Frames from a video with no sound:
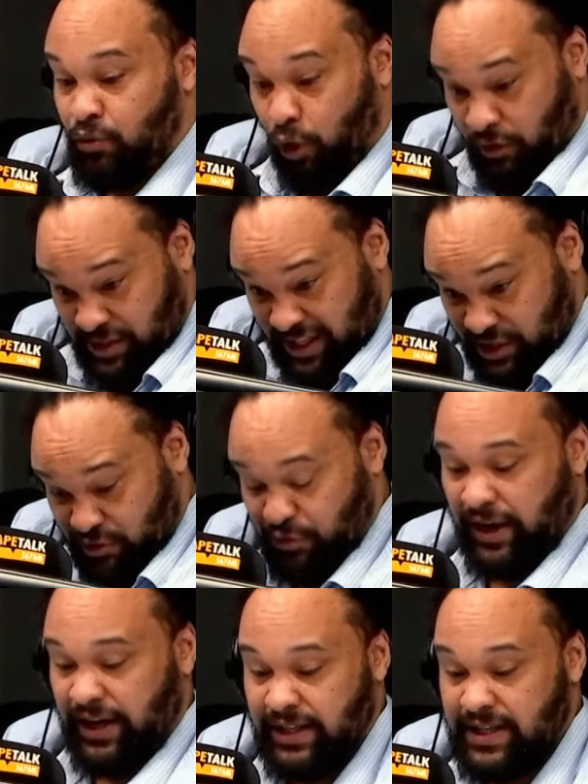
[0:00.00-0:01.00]
or
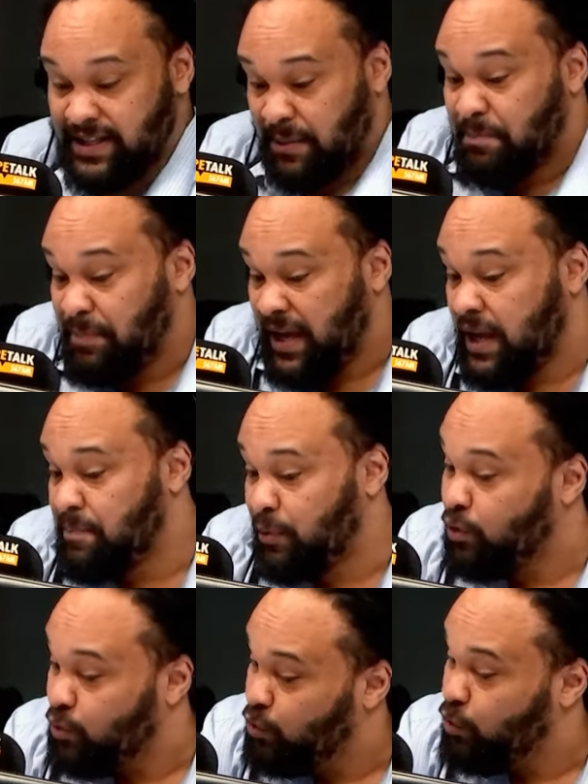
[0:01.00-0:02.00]
Israelis and
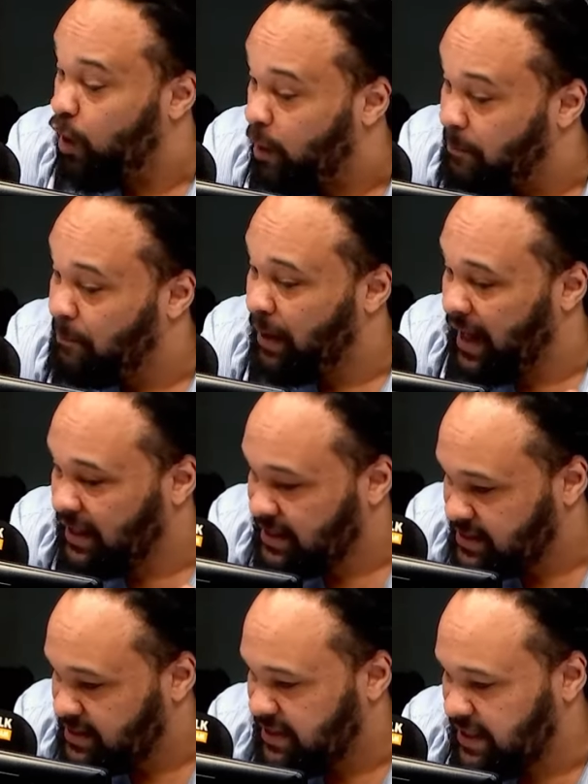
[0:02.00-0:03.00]
people who are
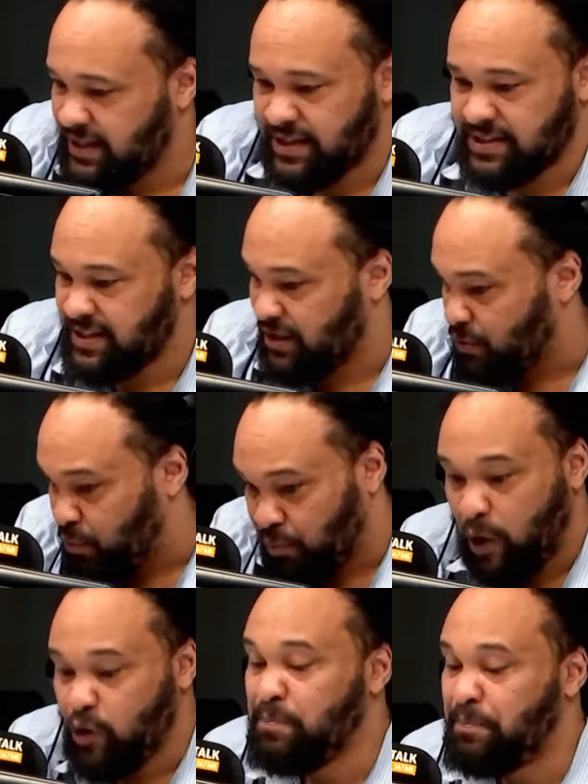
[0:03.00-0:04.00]
Palestinians, and it
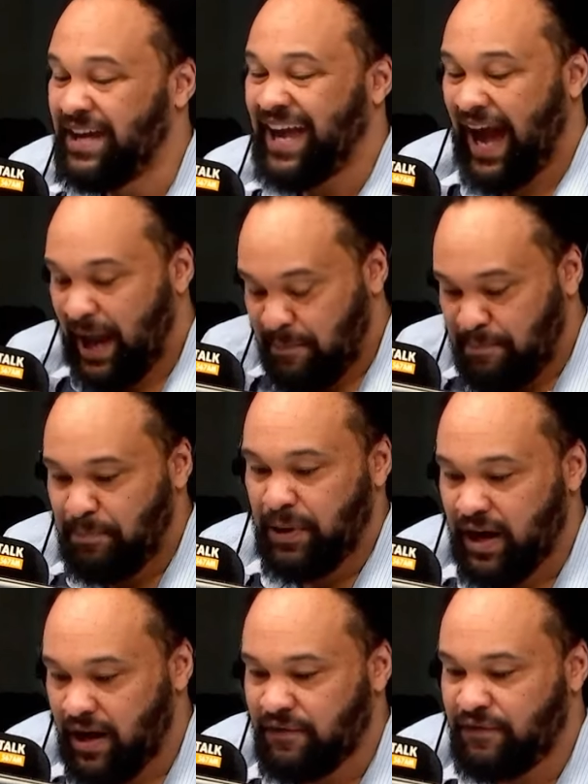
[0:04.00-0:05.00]
won't be a
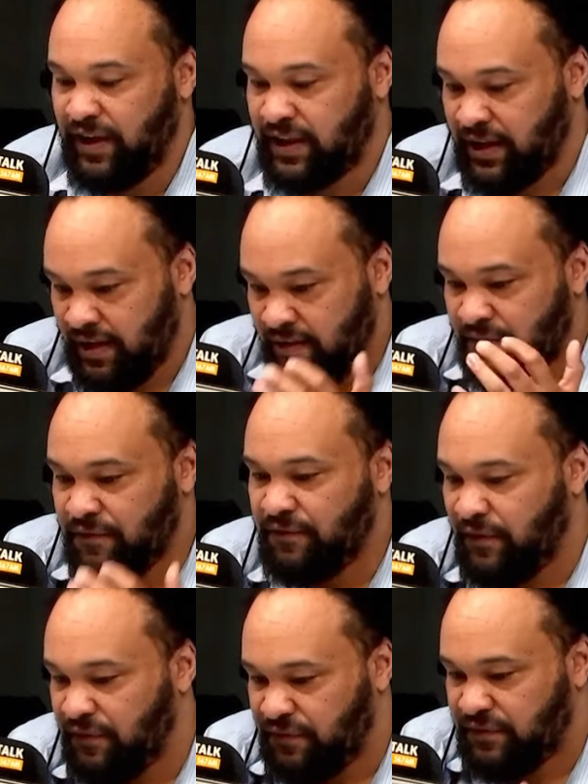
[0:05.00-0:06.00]
perfect
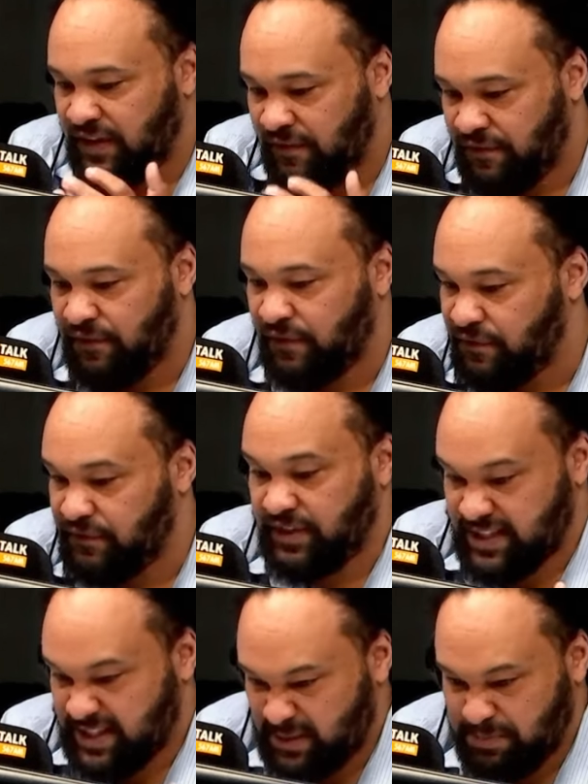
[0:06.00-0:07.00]

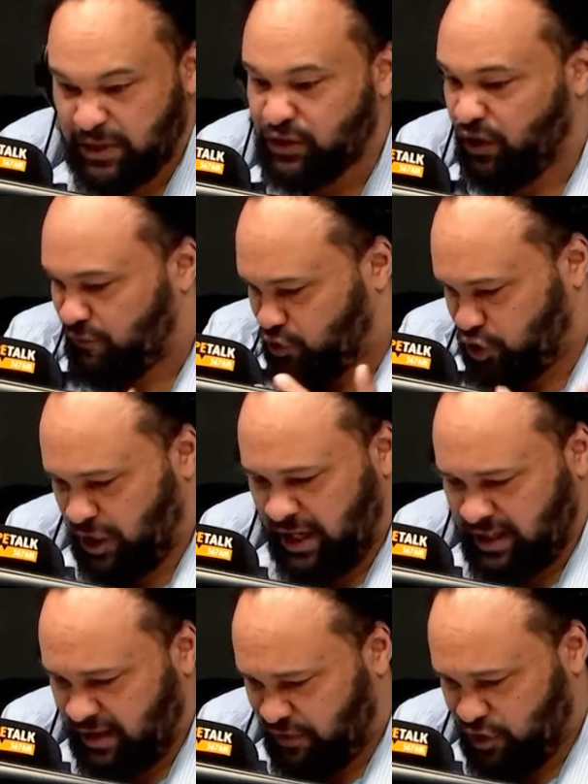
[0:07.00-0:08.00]
50-50 split of
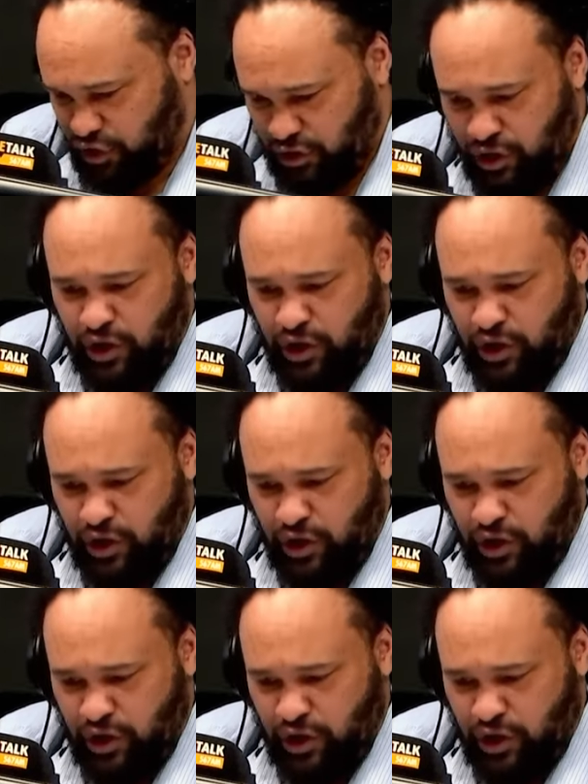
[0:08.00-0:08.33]
shared division